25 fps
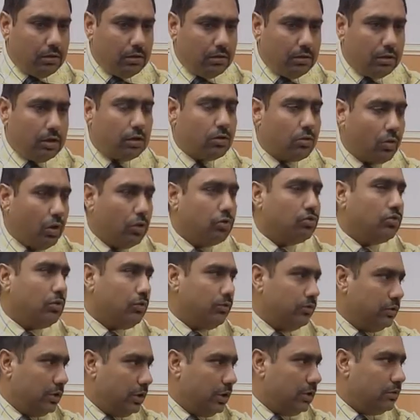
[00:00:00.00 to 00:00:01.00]
the cost
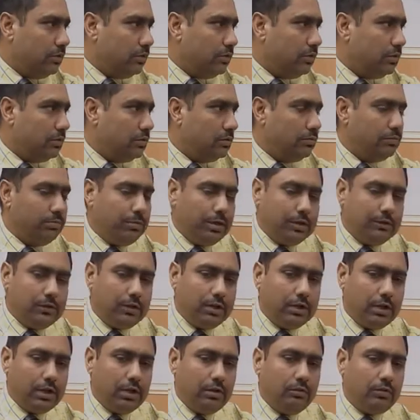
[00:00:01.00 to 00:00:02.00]
of sales,
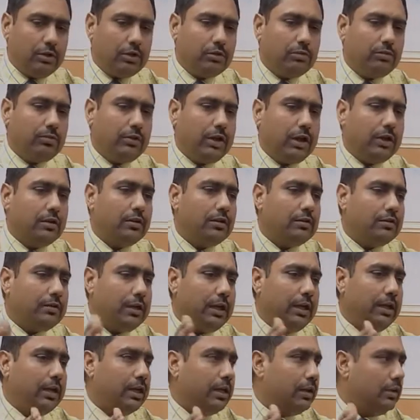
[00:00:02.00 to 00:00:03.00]
basically once we add the
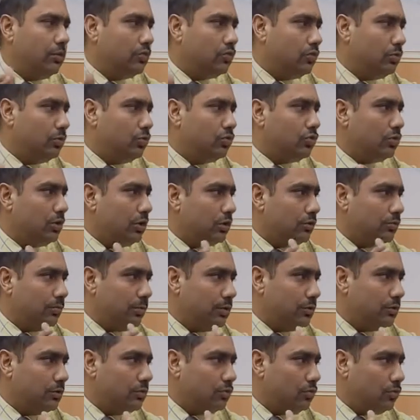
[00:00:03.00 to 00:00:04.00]
selling and distribution
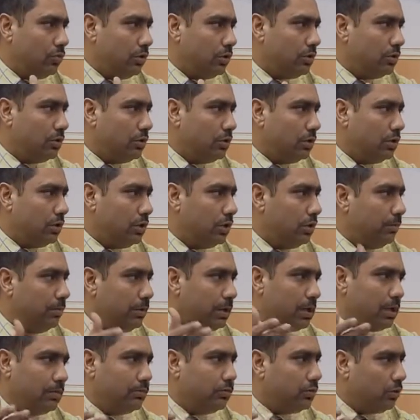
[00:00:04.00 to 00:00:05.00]
expenses to it, it yeah.
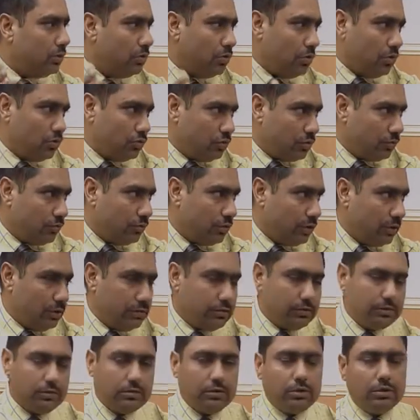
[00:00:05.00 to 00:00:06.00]
becomes the cost of
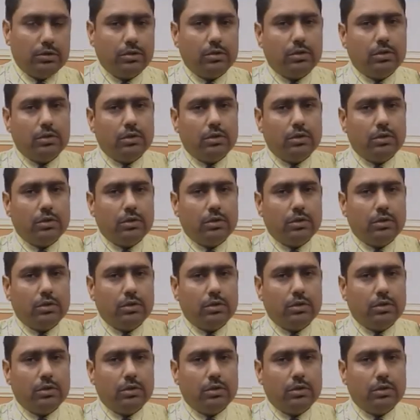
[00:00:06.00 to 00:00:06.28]
sales. Cost of